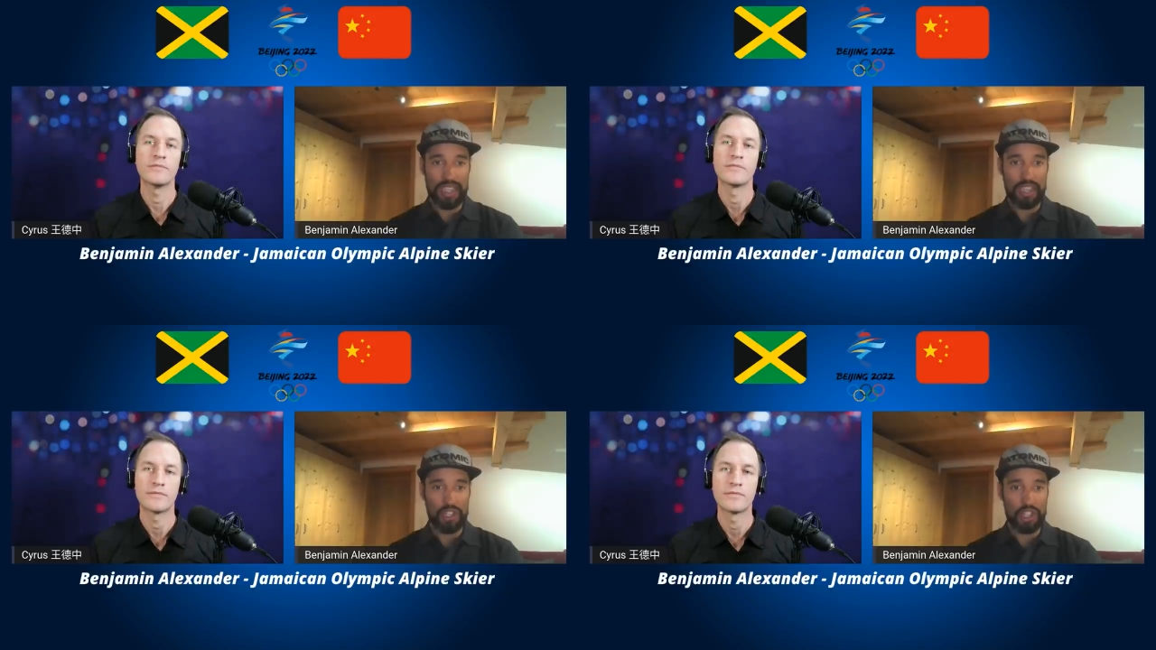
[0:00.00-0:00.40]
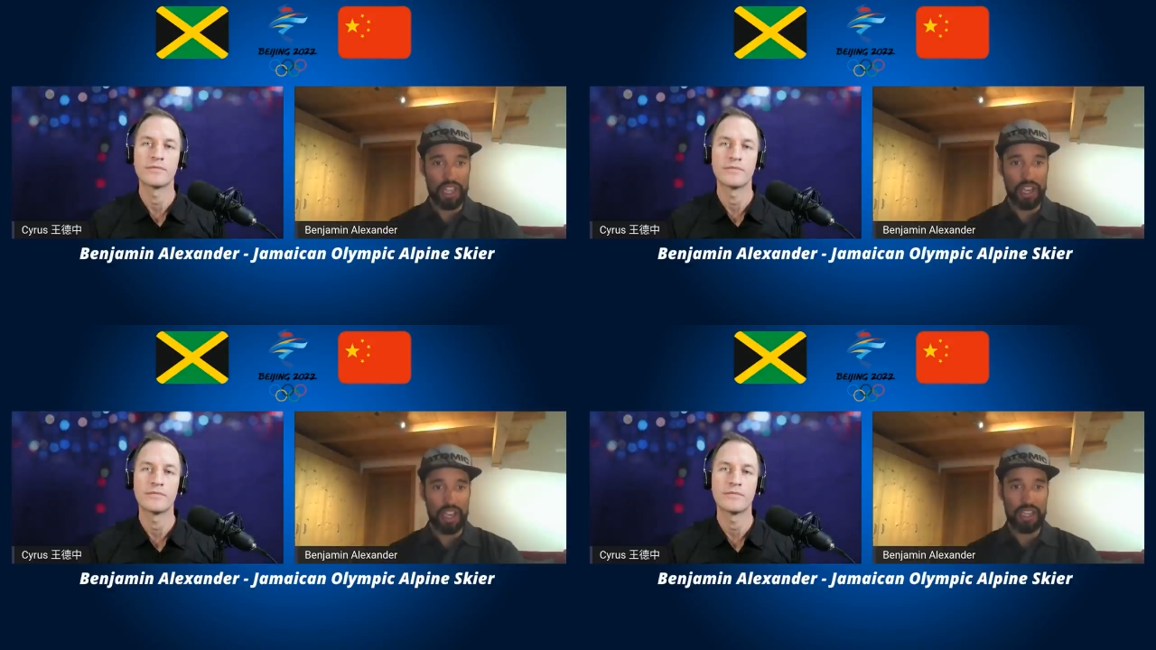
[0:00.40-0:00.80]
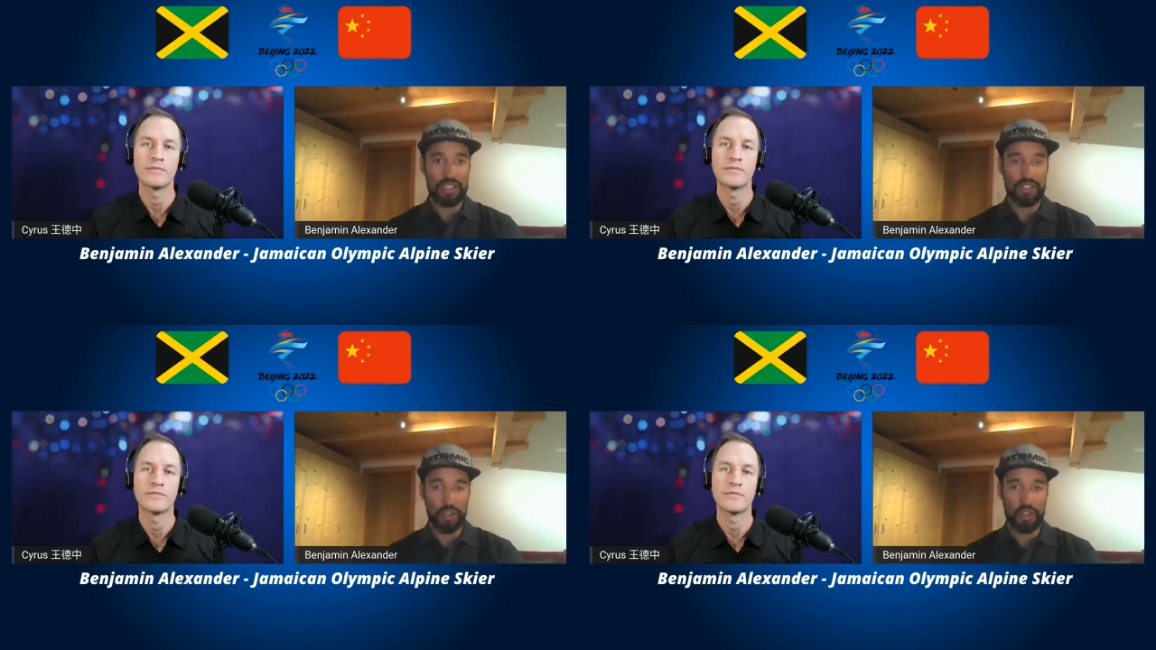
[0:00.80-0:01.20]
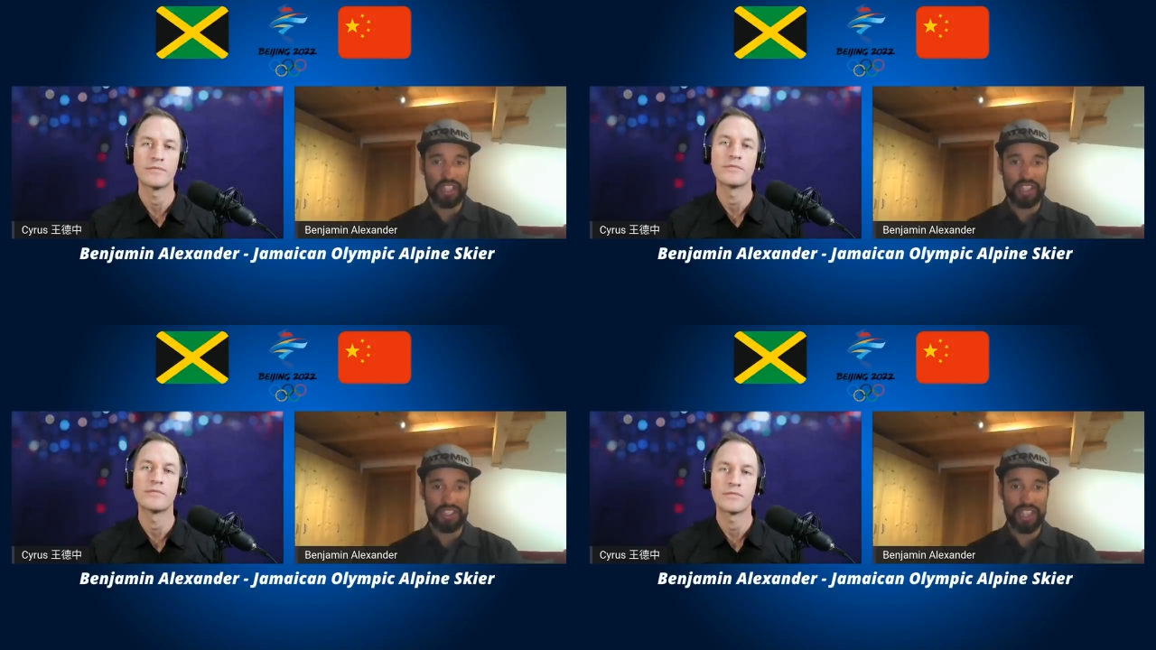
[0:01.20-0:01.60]

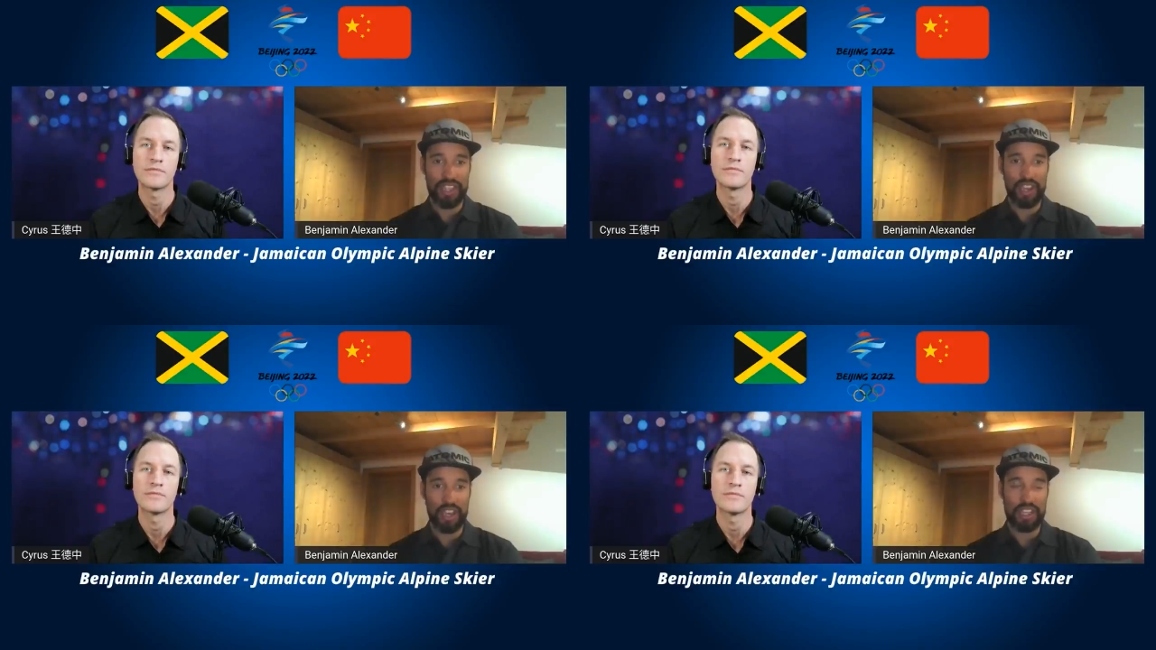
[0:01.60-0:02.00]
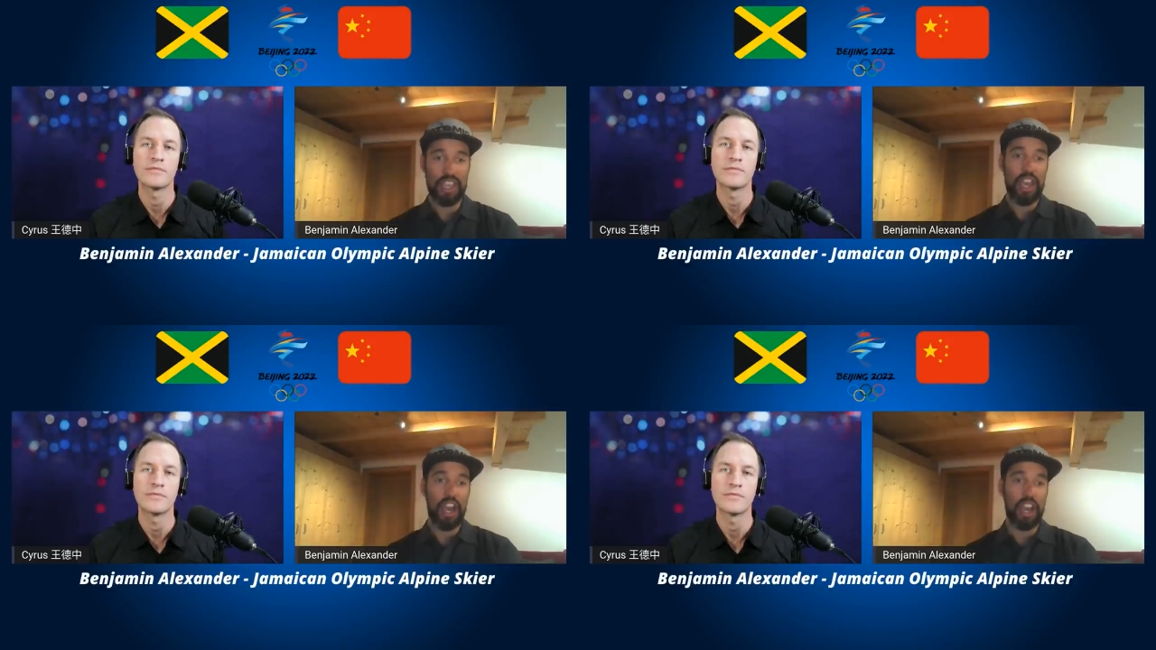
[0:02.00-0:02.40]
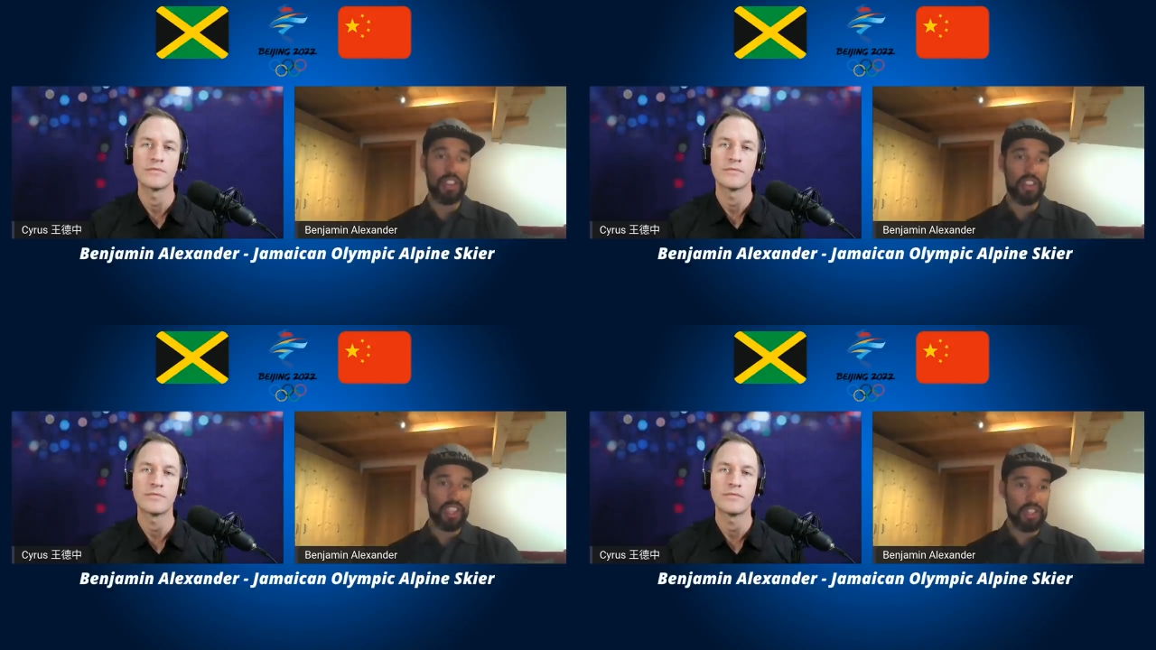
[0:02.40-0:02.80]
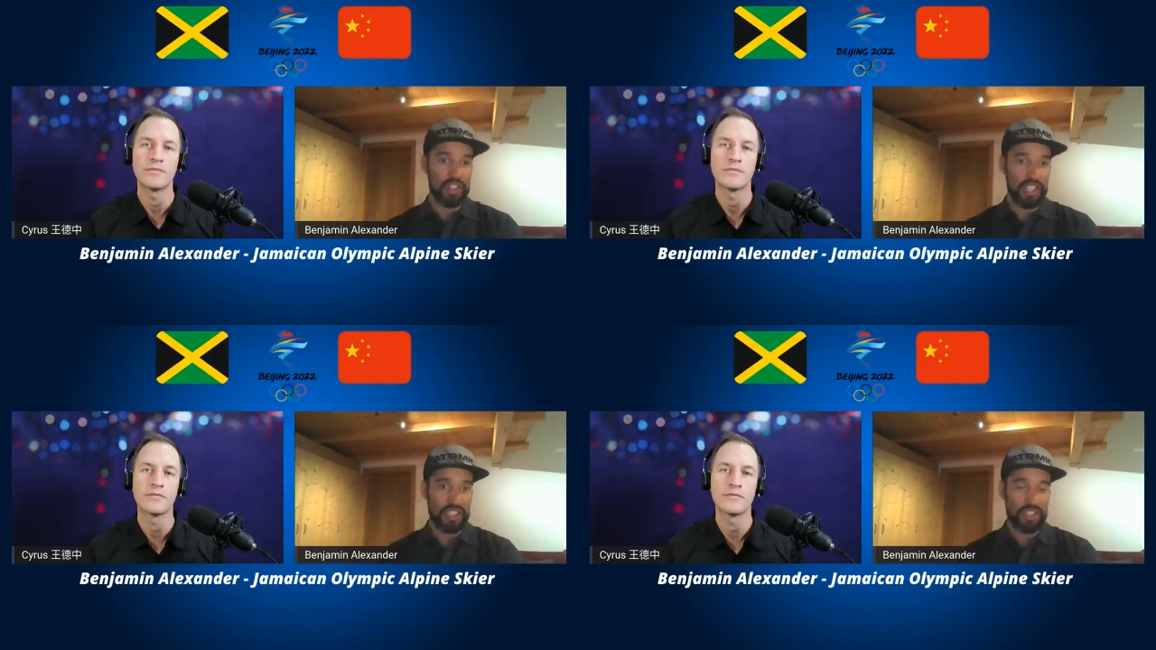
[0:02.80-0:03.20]
Speaker 1: Benji.ski, either
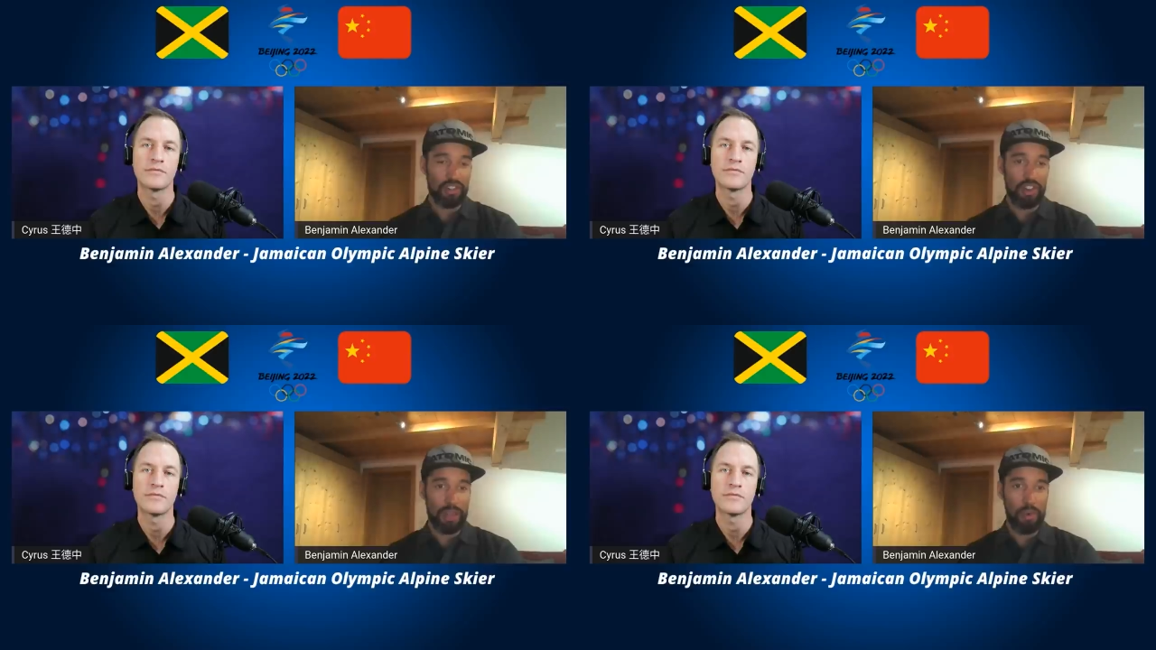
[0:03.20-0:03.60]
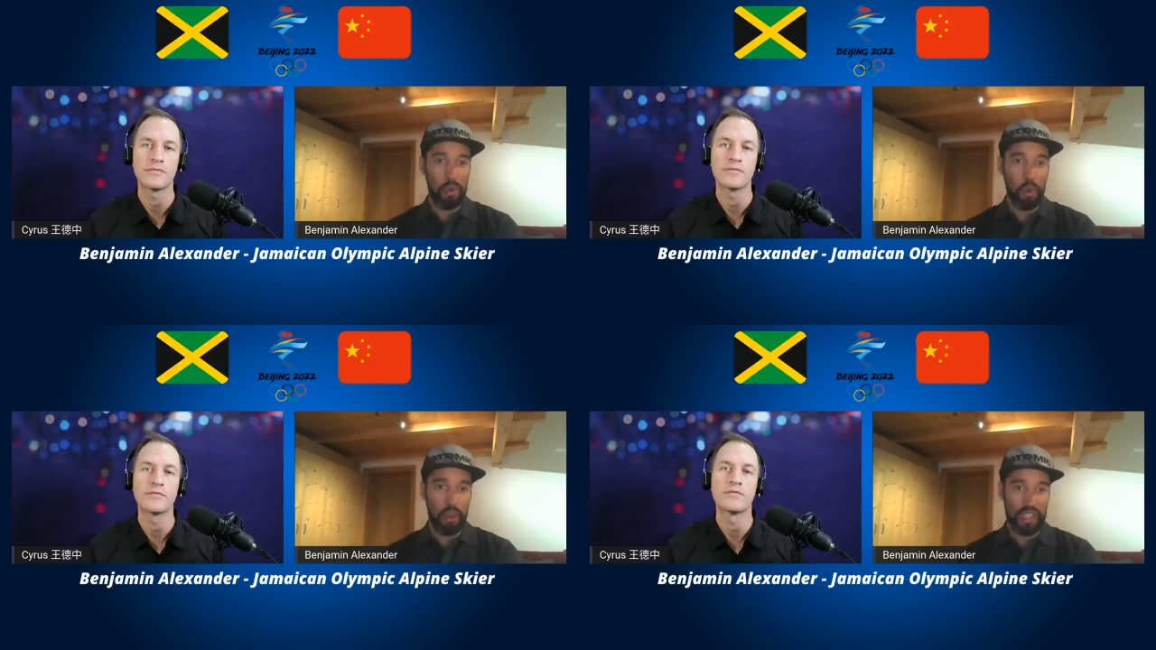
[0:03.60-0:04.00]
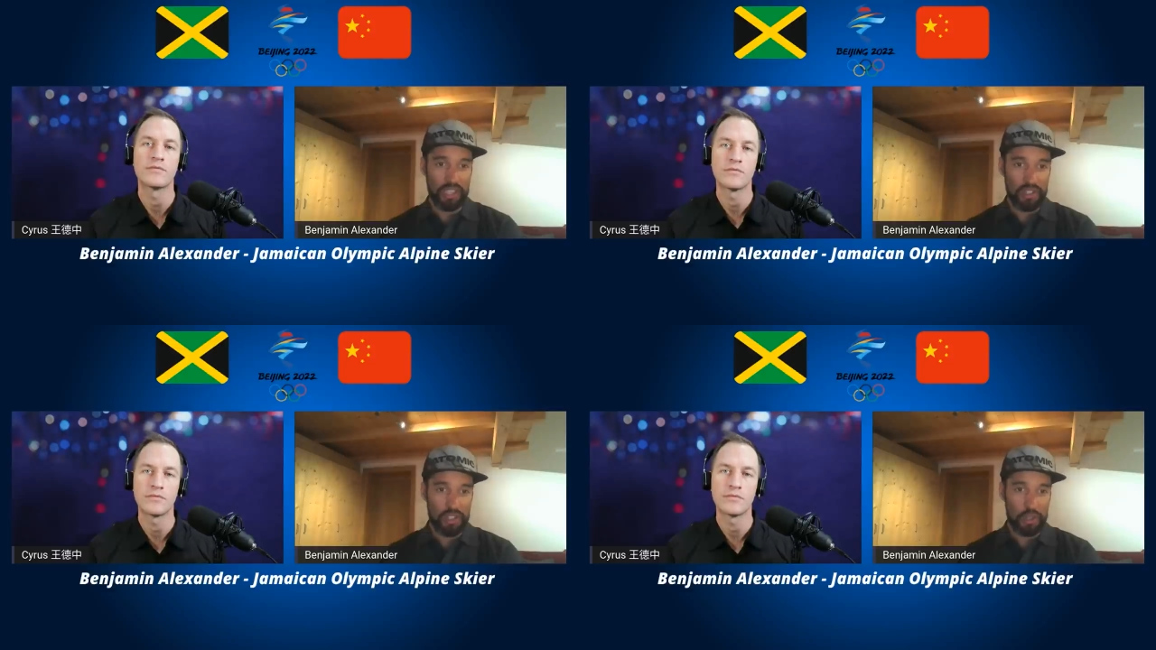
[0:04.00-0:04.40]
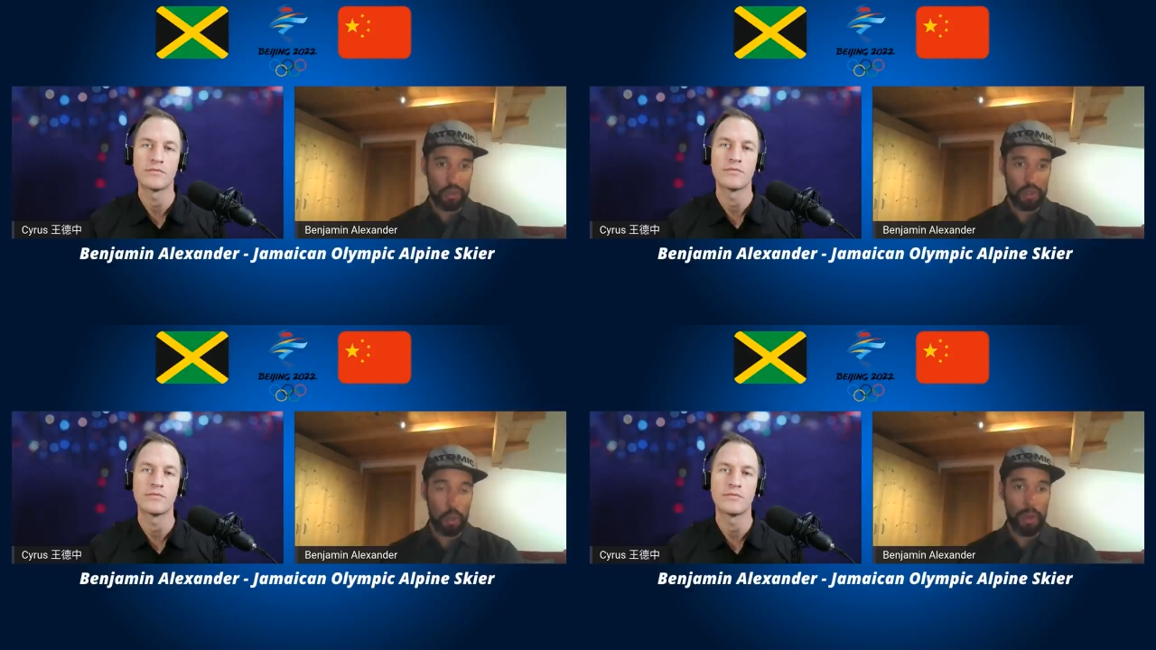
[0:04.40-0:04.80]
into Instagram or
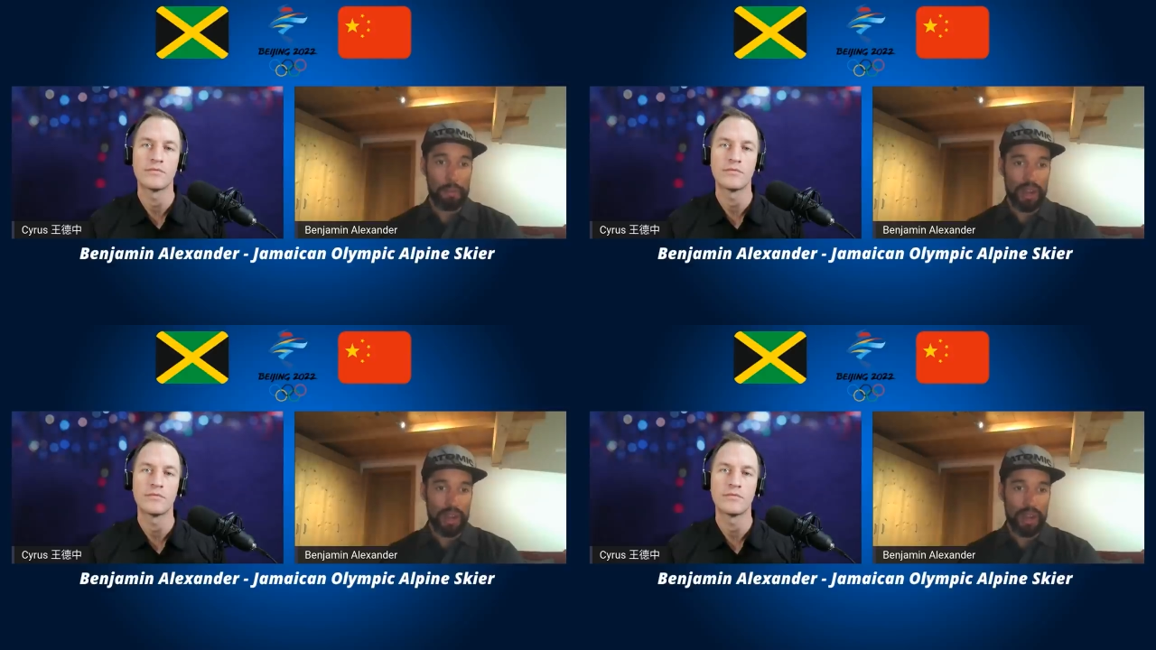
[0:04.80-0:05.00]
into your